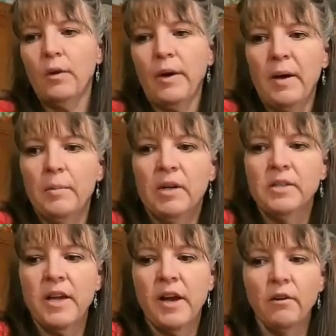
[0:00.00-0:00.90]
Okay,
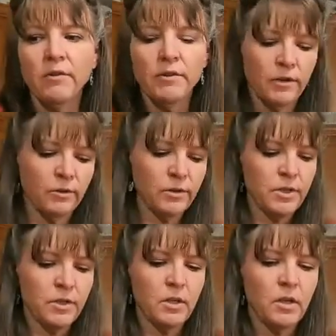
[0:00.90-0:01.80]
because
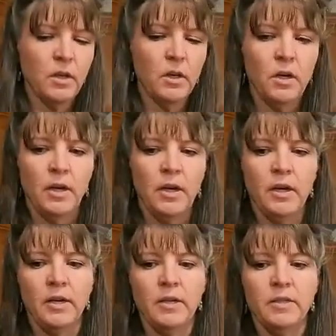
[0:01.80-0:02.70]
arrowroot
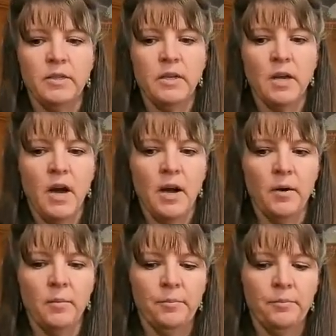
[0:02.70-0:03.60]
is
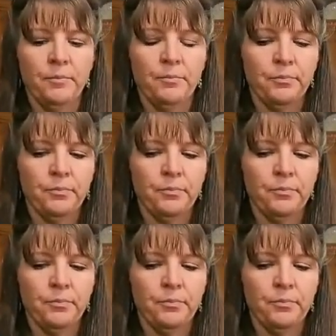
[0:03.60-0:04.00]
um,